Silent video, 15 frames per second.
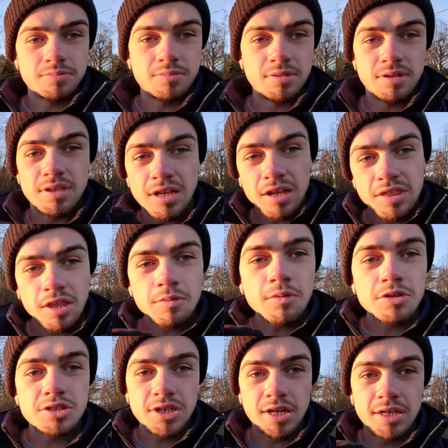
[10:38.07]
Nothing will
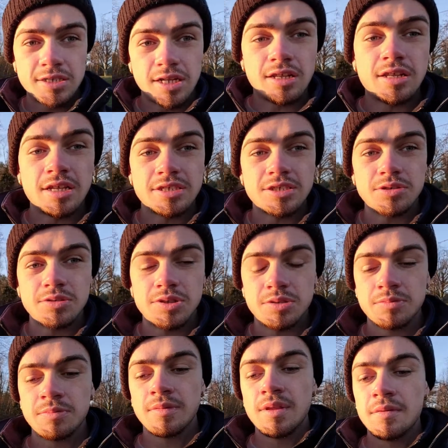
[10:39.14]
change unless you do.
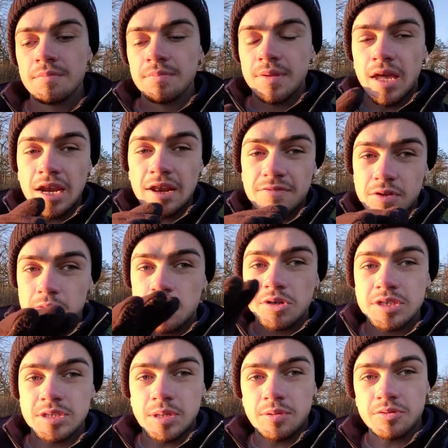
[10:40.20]
And if you are
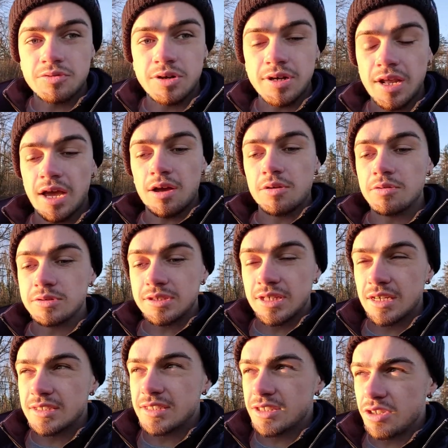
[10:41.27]
someone right now who
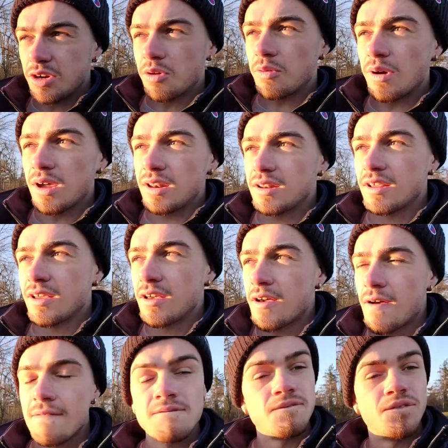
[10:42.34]
says, you know what,
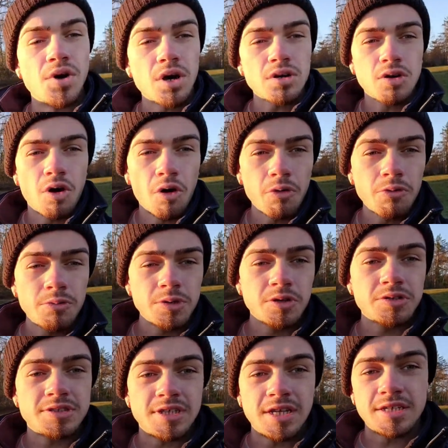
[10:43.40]
fuck
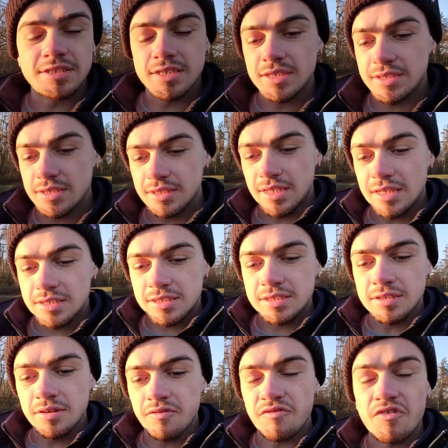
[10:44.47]
homeostasis, this
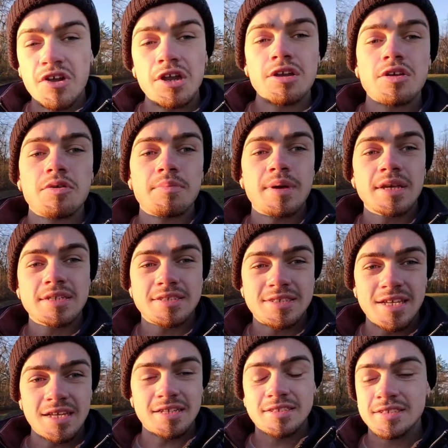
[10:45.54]
video makes
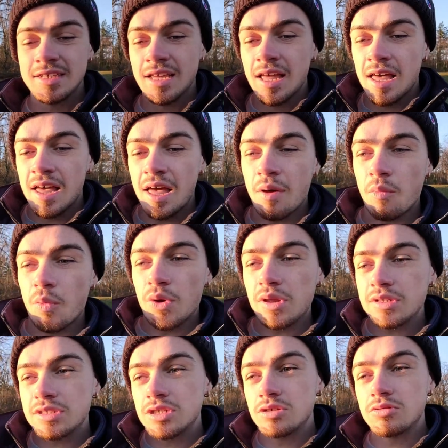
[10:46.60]
sense, I'm willing
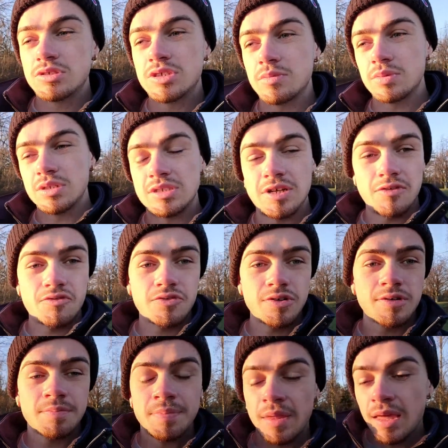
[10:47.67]
to do something different,
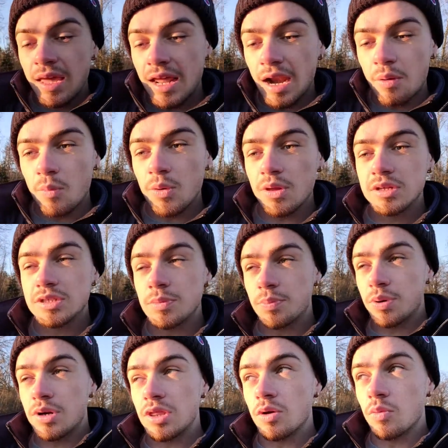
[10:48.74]
I'm willing to put
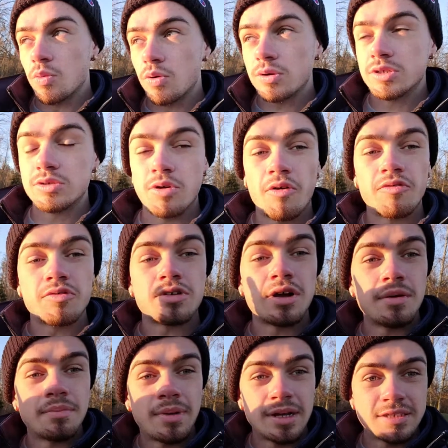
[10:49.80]
in the work to overcome
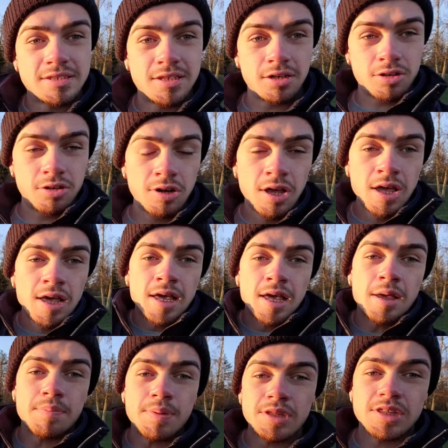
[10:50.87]
my stutter and
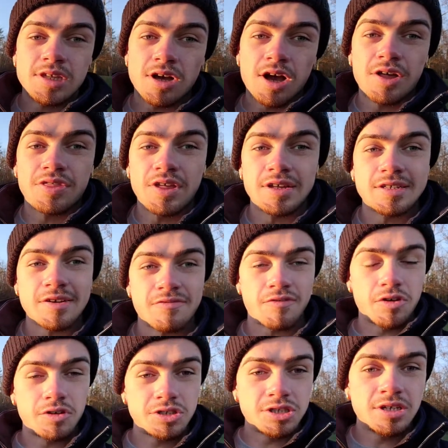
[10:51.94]
be the authentic
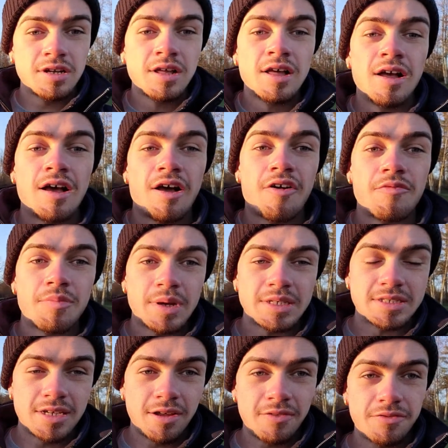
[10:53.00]
version of
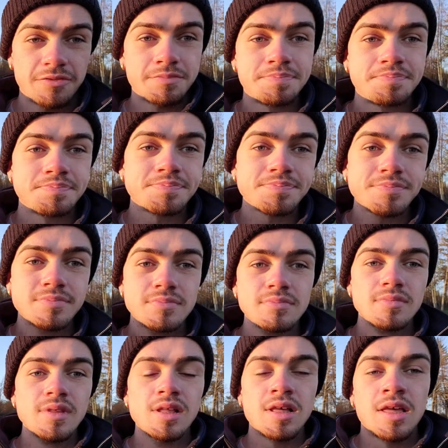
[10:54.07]
myself,
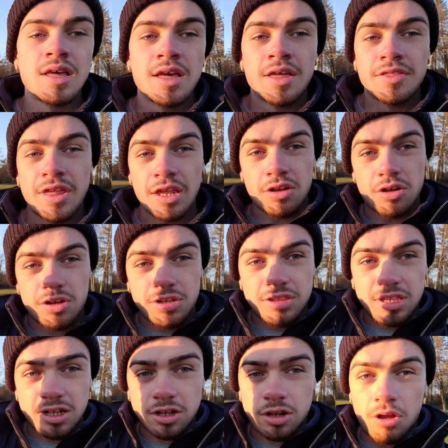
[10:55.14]
then look at the
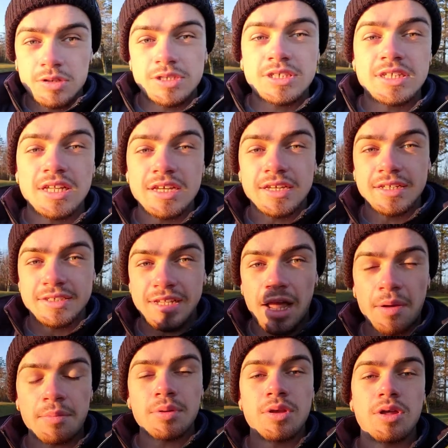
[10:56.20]
closest link down
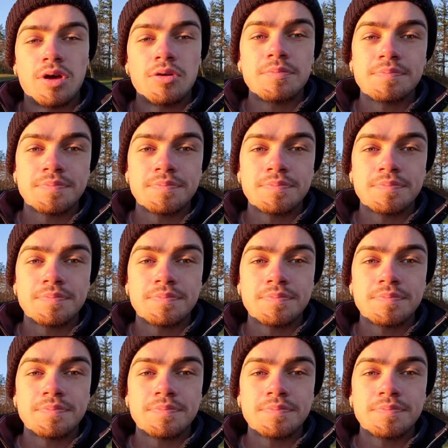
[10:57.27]
below.